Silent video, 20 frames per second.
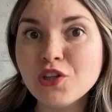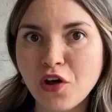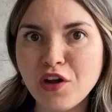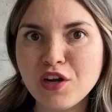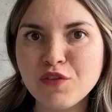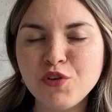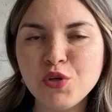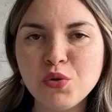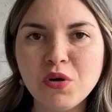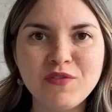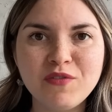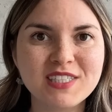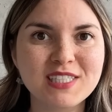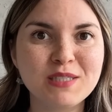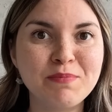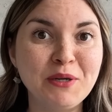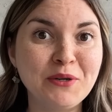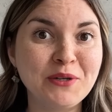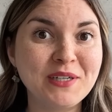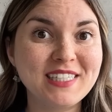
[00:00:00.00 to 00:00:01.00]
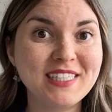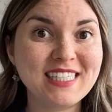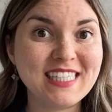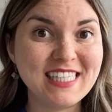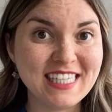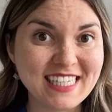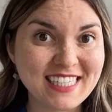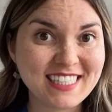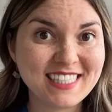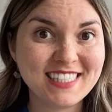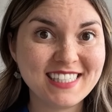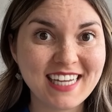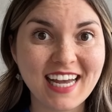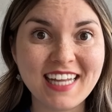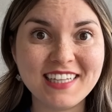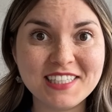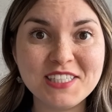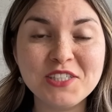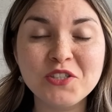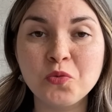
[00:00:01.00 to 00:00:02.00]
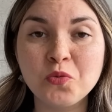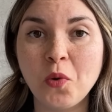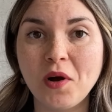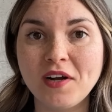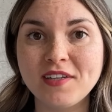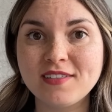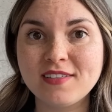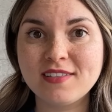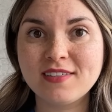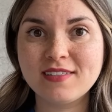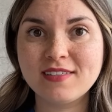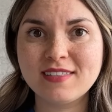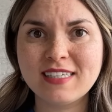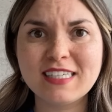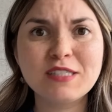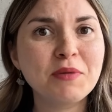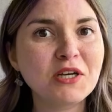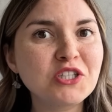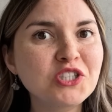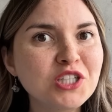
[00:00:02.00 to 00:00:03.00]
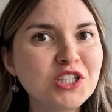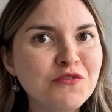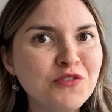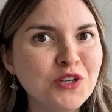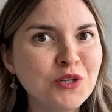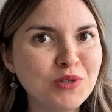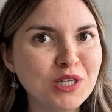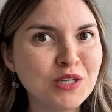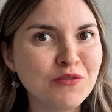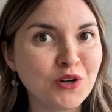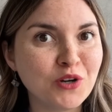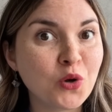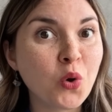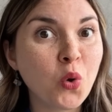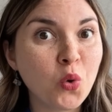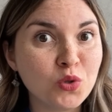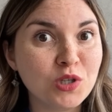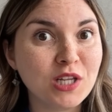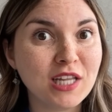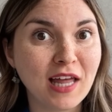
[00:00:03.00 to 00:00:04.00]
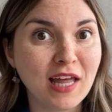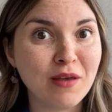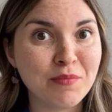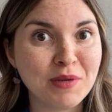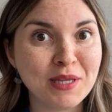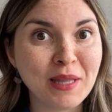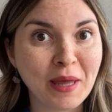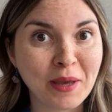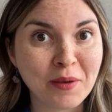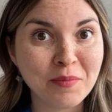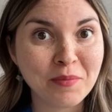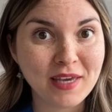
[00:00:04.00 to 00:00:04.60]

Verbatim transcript: lot of you have experienced this at least once, especially if you live in a cold climate like